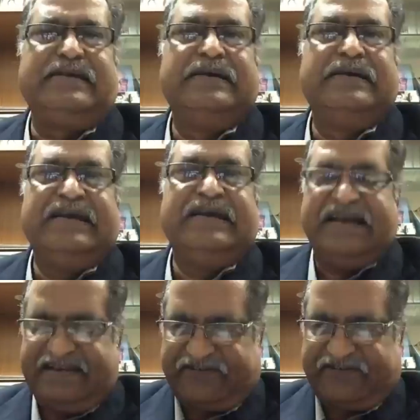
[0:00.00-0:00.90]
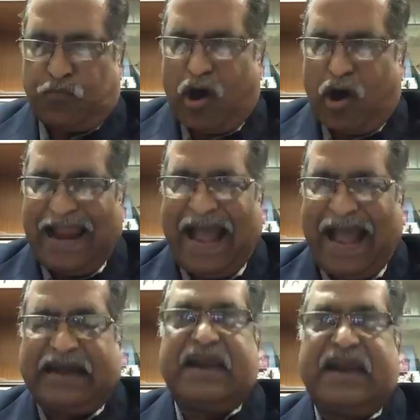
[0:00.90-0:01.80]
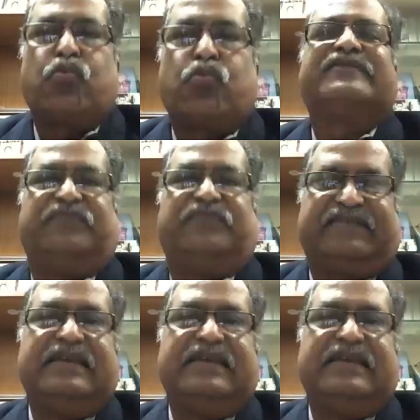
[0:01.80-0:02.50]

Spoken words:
A small anklet was fixed in his